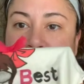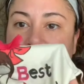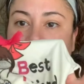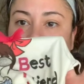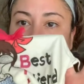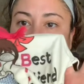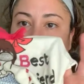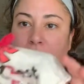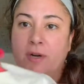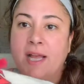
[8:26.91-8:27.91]
Best Friends
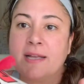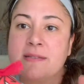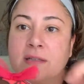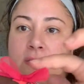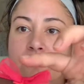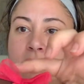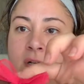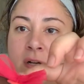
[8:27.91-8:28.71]
Forever, and it has a little